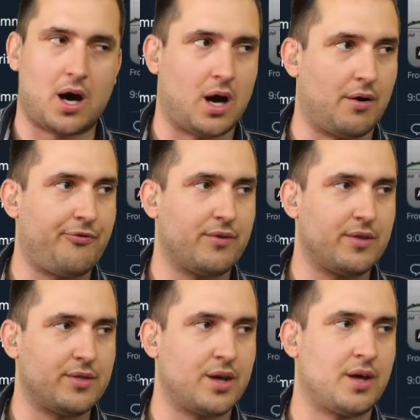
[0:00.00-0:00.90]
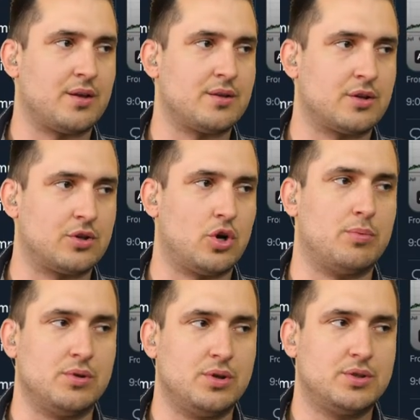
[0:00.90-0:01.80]
of the
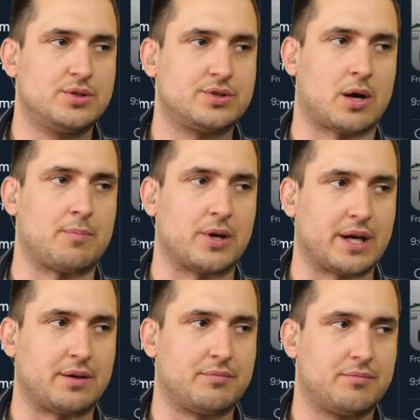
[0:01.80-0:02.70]
global stock market.